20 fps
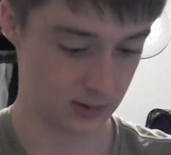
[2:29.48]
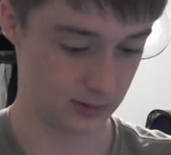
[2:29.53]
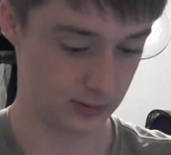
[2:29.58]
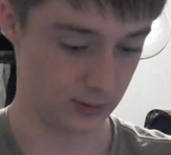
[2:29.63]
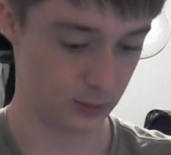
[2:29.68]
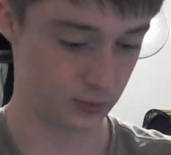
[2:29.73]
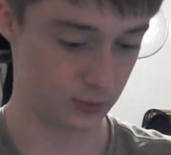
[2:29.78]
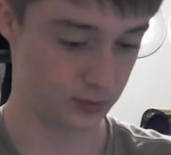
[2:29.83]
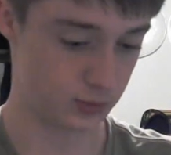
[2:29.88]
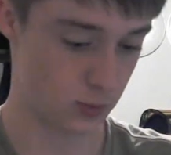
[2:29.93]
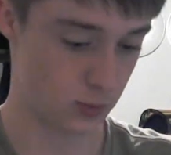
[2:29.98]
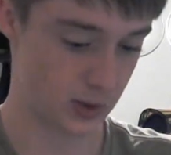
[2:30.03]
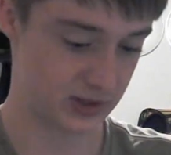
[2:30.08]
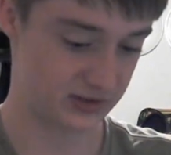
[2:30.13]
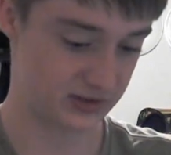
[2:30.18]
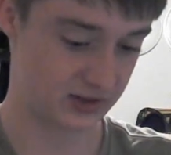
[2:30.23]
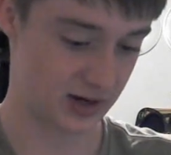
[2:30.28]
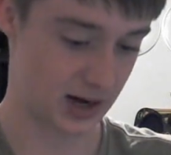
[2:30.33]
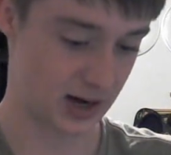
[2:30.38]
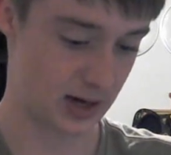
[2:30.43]
little
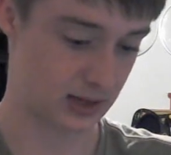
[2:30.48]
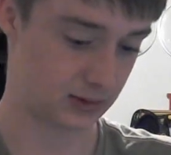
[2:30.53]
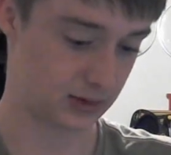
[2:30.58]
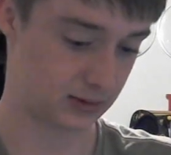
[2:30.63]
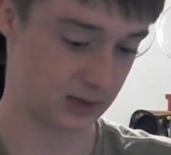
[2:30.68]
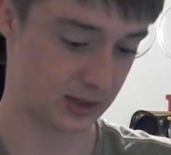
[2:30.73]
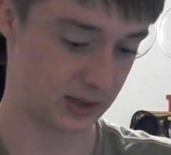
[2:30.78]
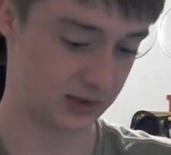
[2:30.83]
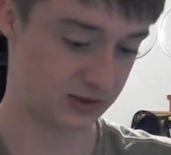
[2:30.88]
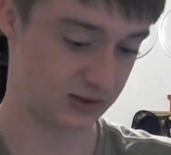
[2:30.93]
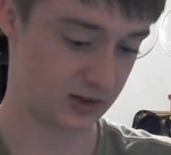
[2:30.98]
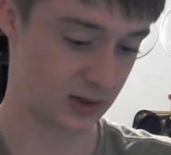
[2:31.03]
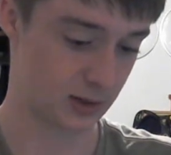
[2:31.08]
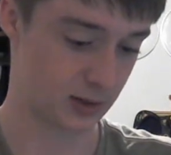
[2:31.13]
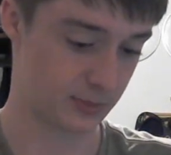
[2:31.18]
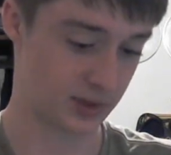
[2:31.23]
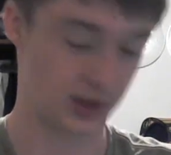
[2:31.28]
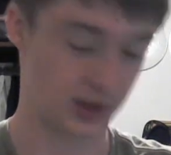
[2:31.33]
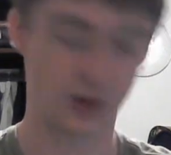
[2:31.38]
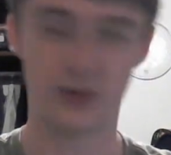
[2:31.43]
twist tie things here. I'm
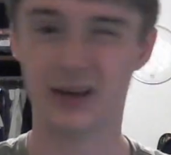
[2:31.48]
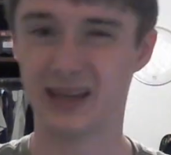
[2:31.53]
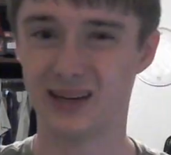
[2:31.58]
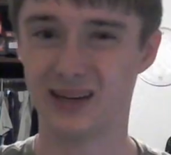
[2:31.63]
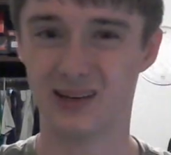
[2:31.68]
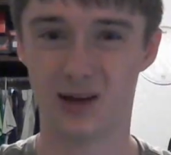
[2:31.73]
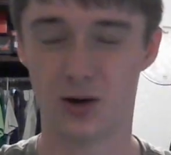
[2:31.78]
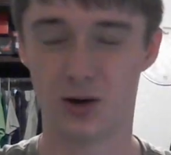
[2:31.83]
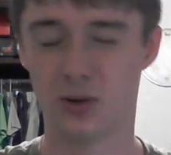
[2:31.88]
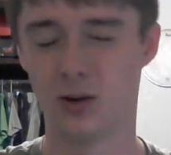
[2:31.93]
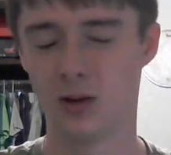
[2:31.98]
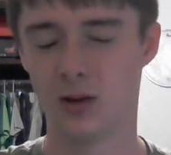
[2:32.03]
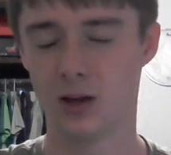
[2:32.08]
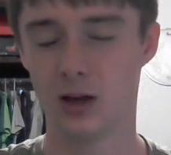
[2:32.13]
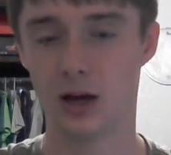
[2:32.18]
going to go ahead and I'll